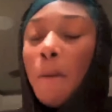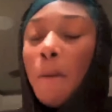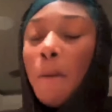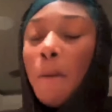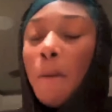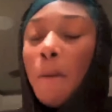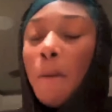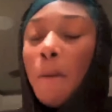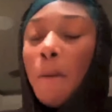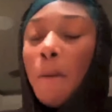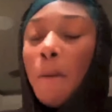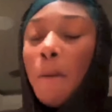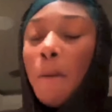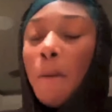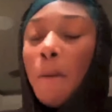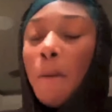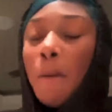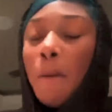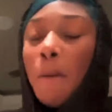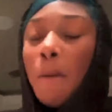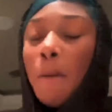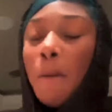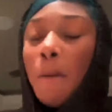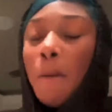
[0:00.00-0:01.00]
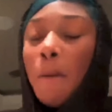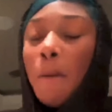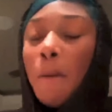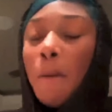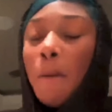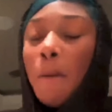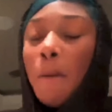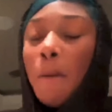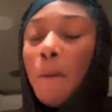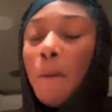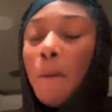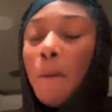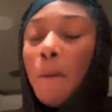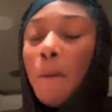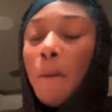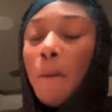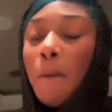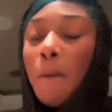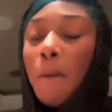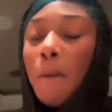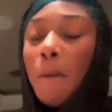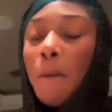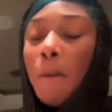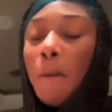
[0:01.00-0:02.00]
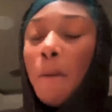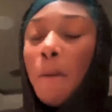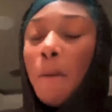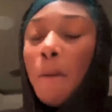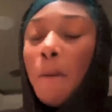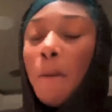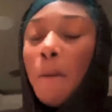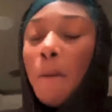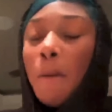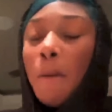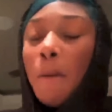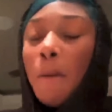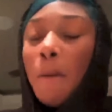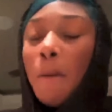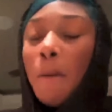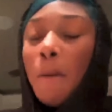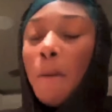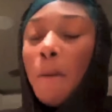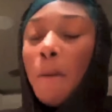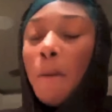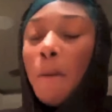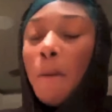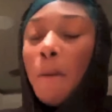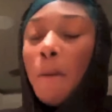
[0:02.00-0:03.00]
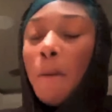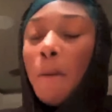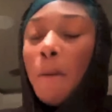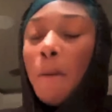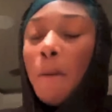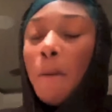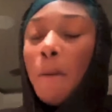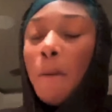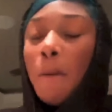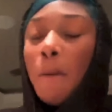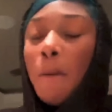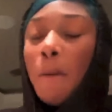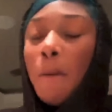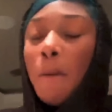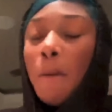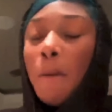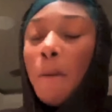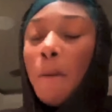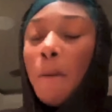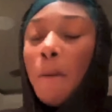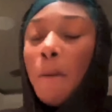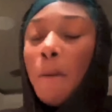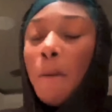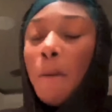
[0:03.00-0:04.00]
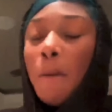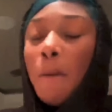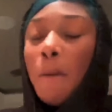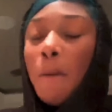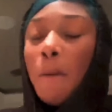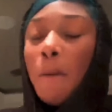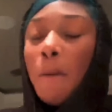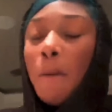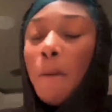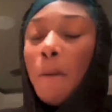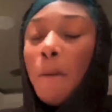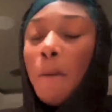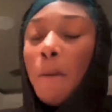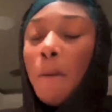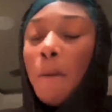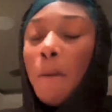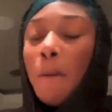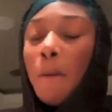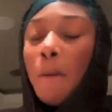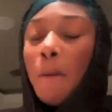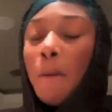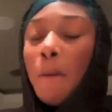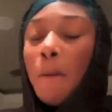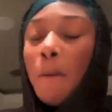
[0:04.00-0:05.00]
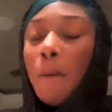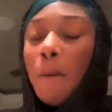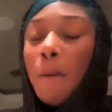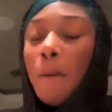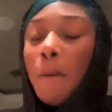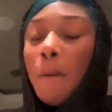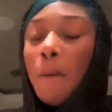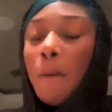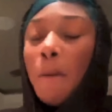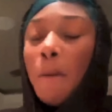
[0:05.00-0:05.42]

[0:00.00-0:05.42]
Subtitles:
(not speaking)